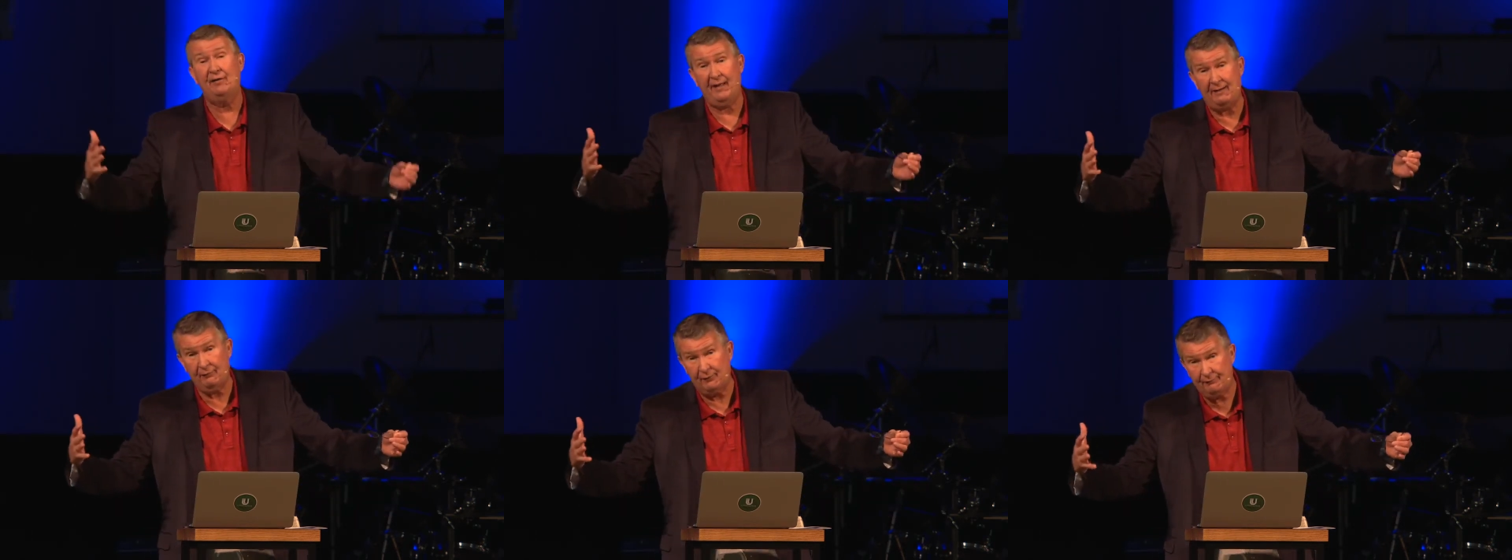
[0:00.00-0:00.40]

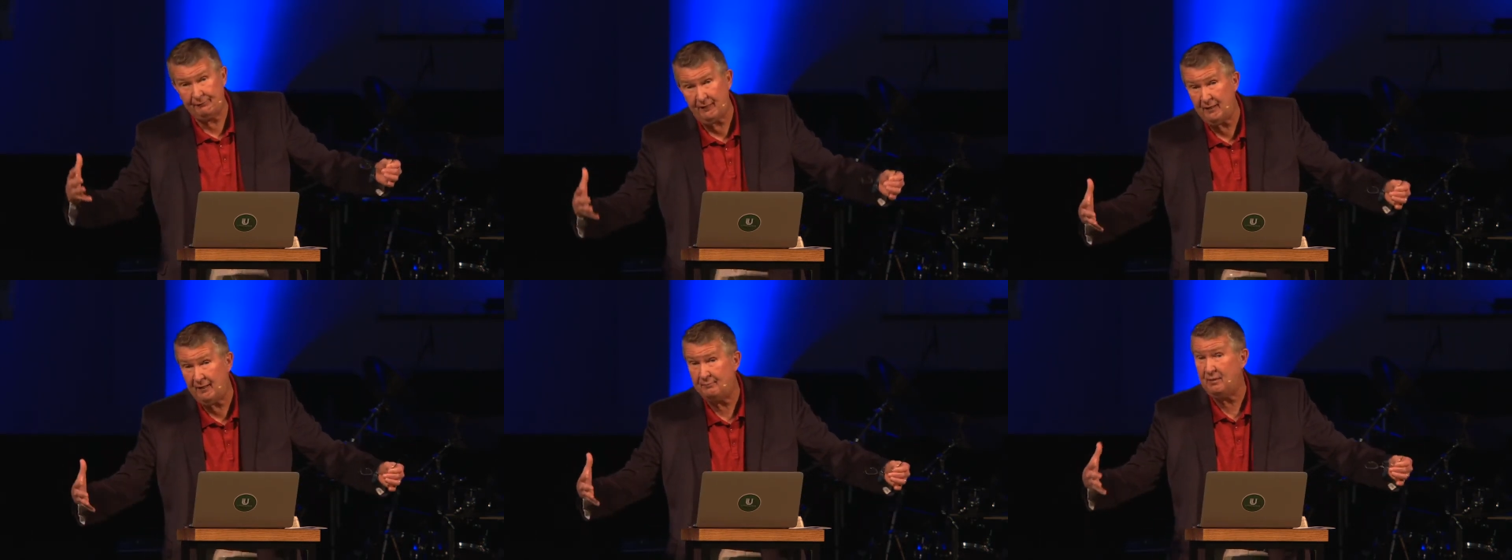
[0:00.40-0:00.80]
they were
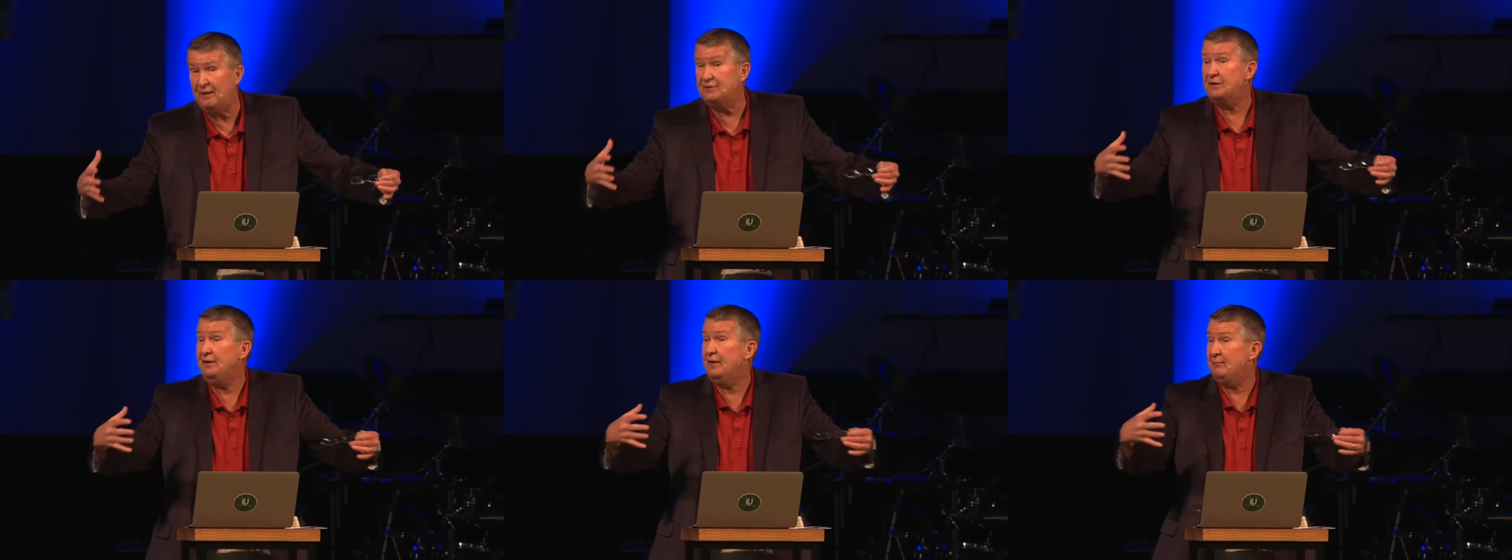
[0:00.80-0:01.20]
very
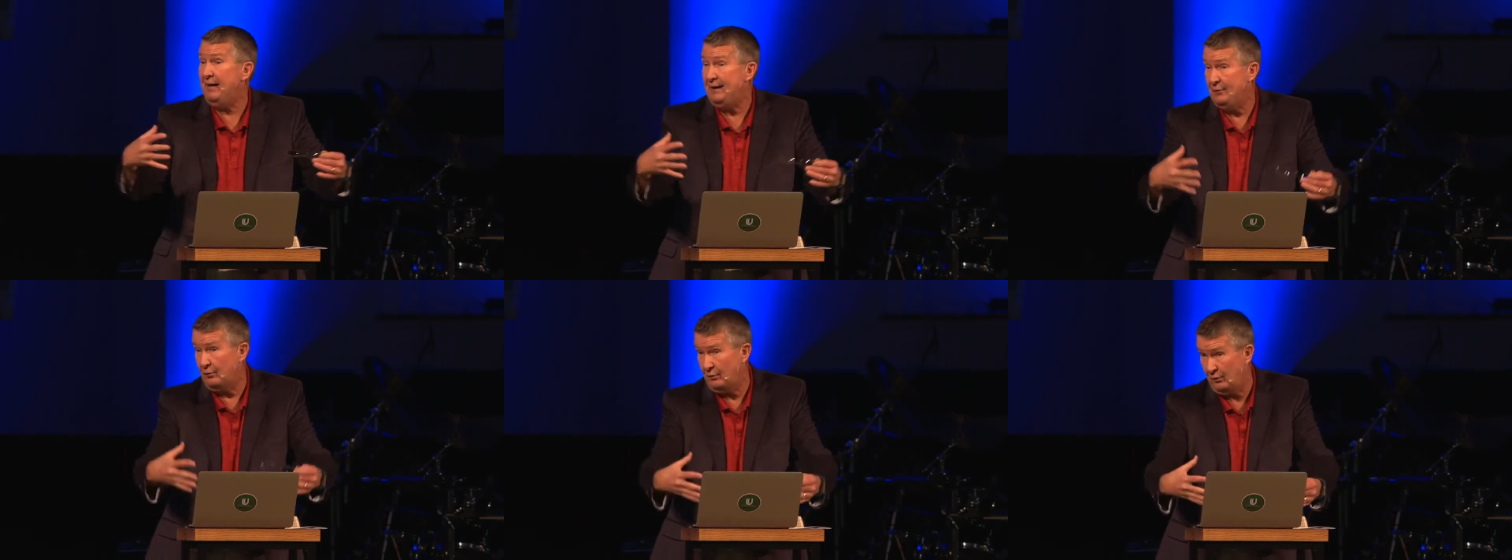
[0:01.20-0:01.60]
much in the
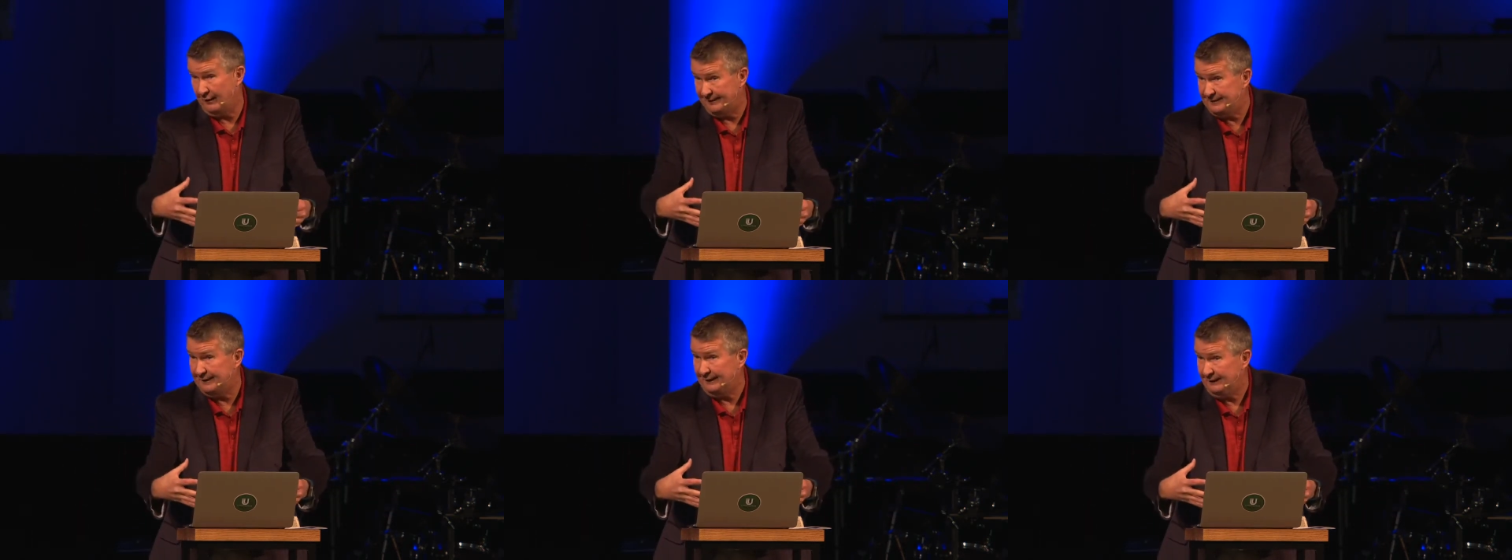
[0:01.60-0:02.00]

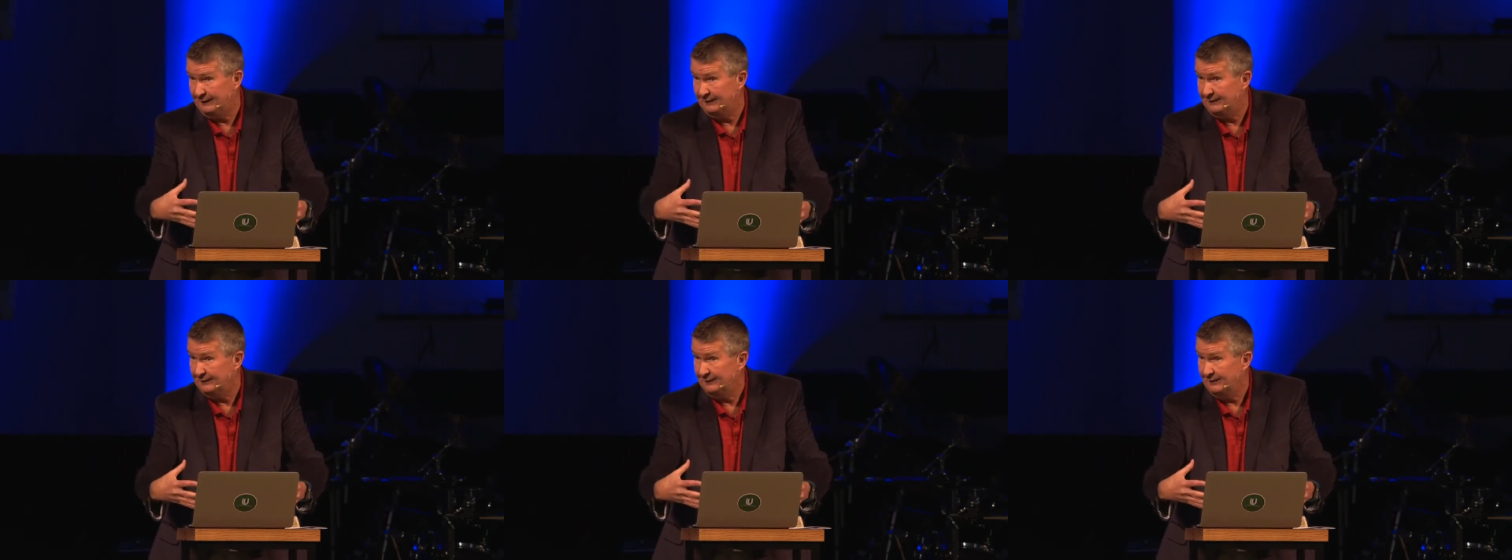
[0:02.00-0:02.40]
minority.
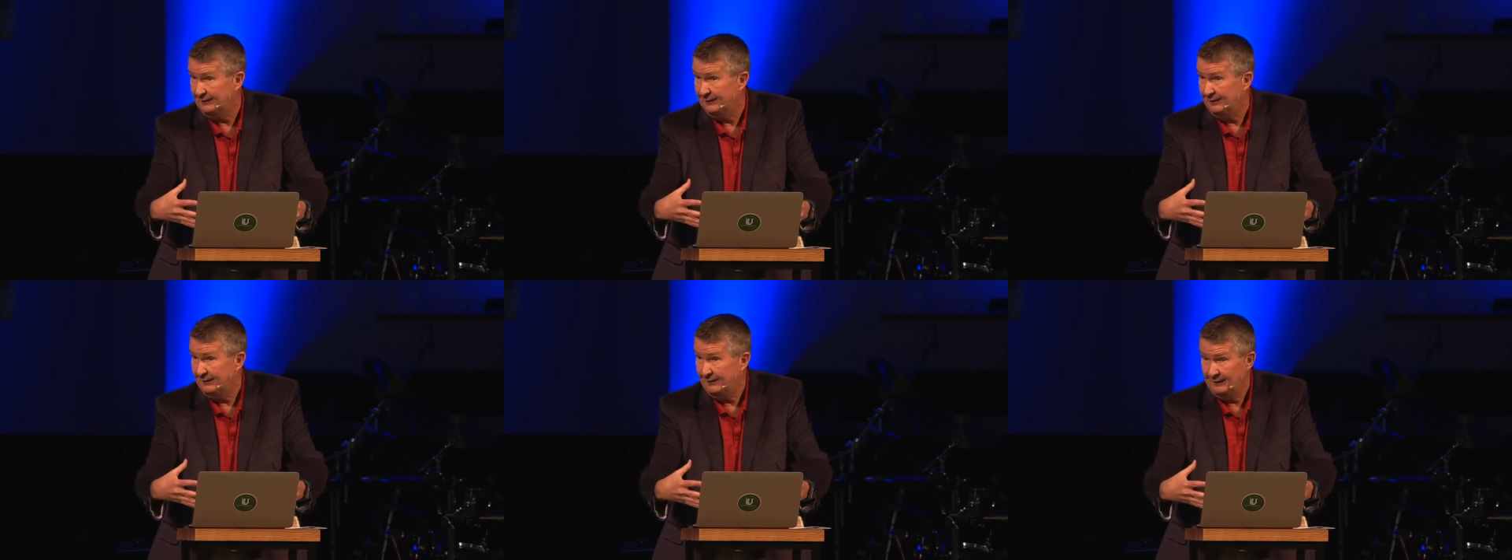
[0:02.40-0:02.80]

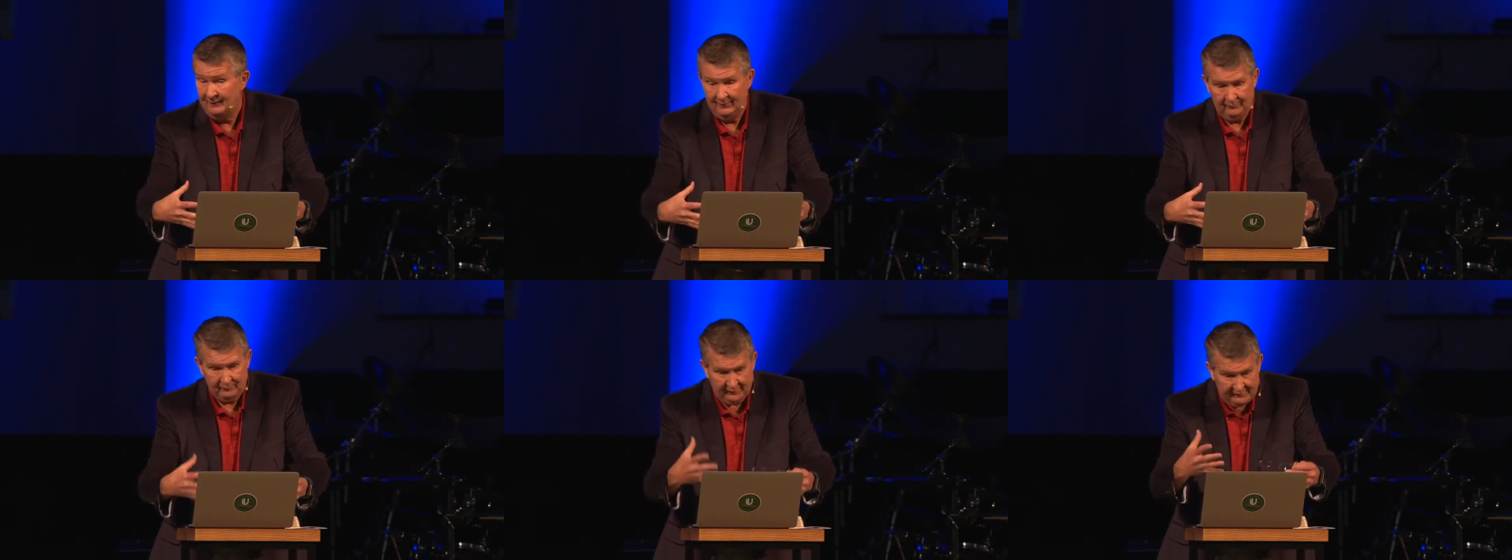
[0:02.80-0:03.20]

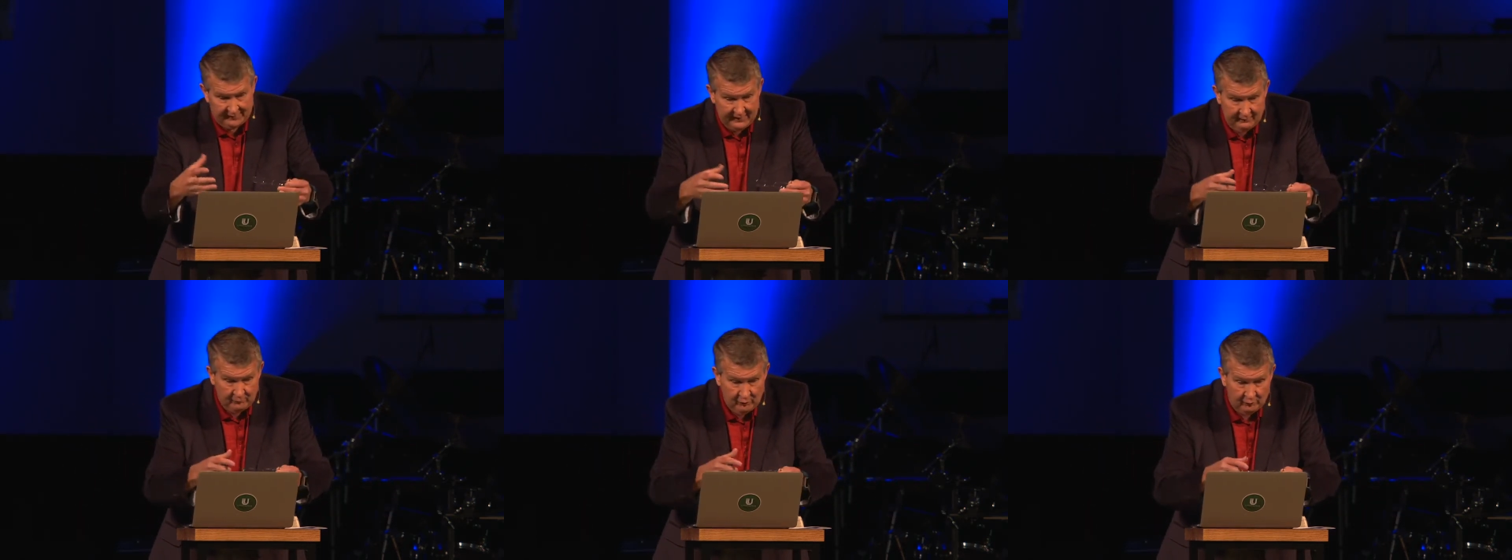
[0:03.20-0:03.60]
But to
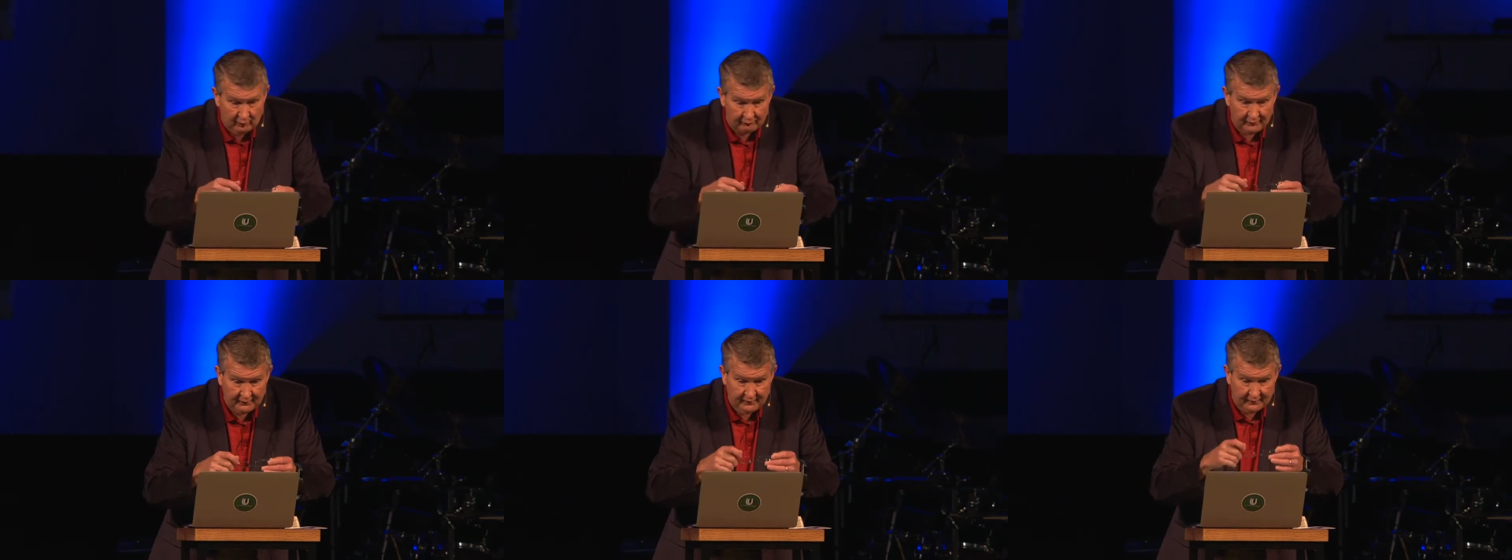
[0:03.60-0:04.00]
him who
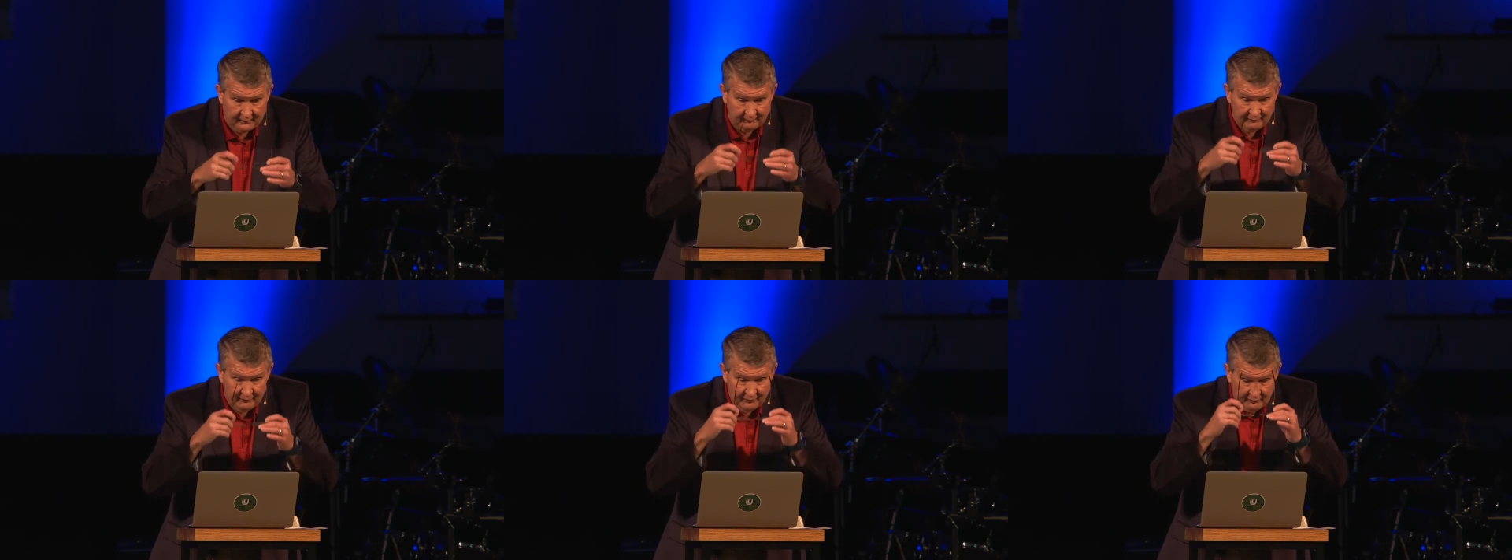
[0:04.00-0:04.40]

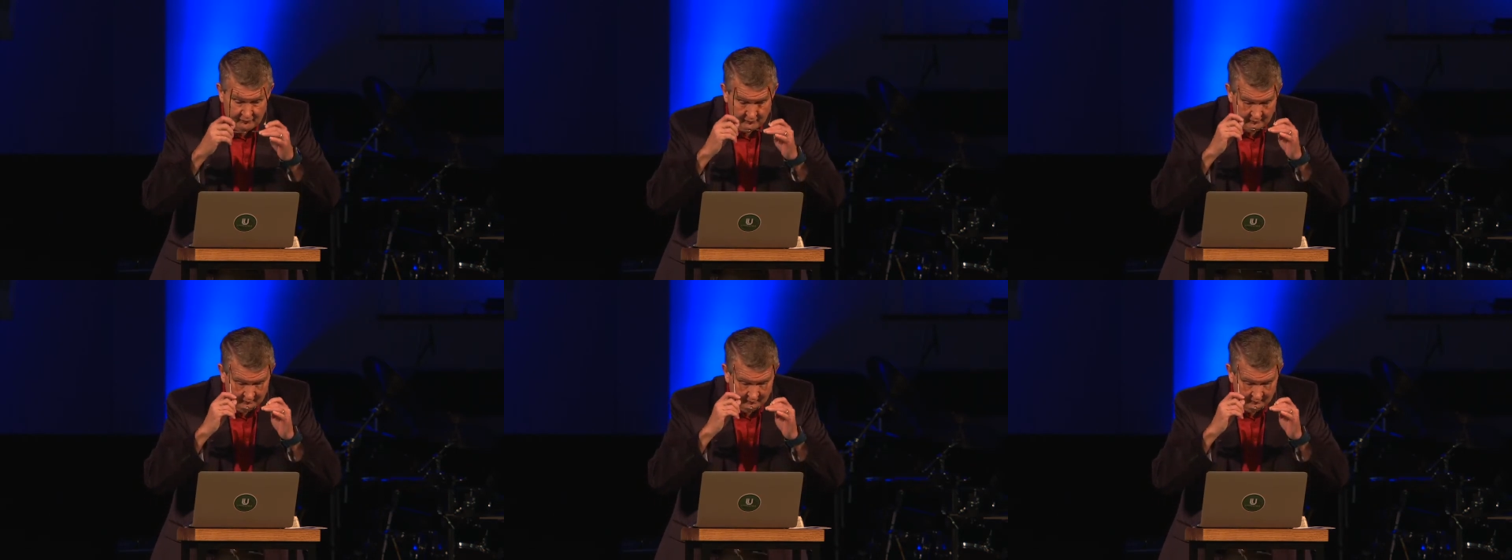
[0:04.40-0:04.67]
overcomes,